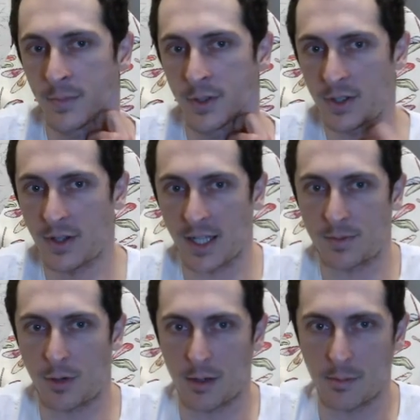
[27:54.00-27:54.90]
So that's
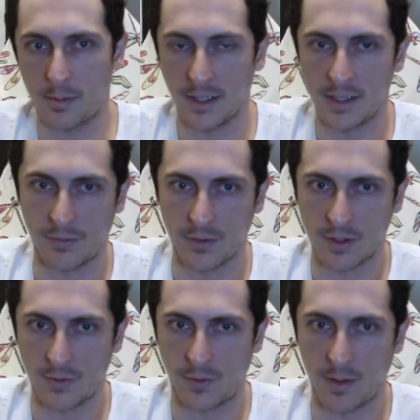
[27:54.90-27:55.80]
probably a
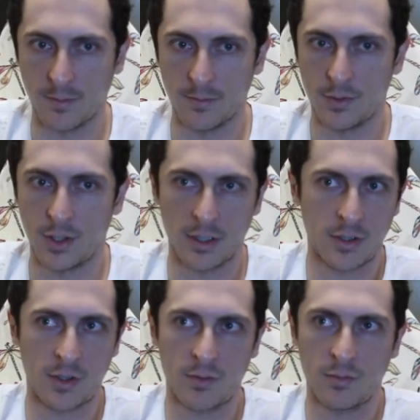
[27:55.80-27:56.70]
difference from
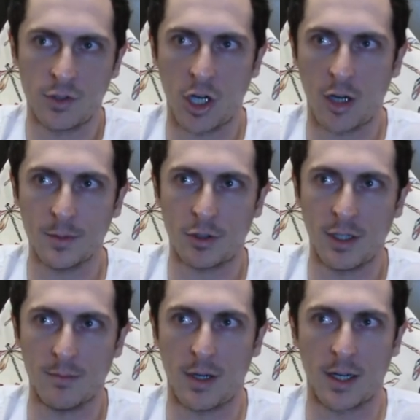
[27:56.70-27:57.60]
just
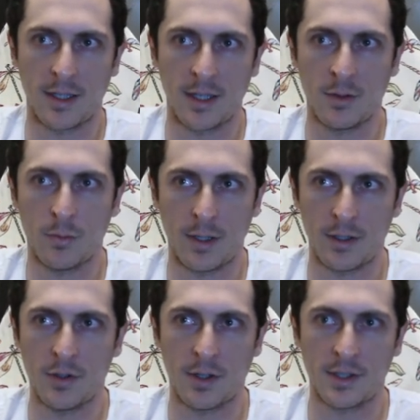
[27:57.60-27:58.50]
geometry modeling, where
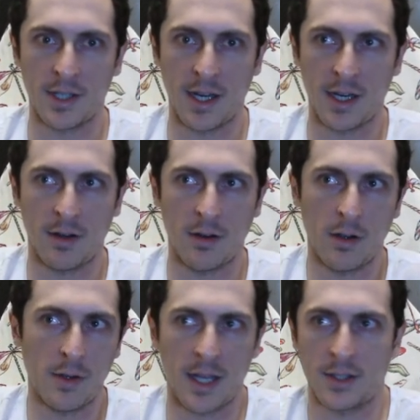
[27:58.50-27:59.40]
you could say,
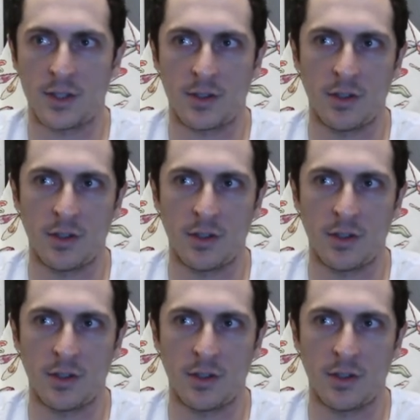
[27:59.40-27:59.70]
oh yes,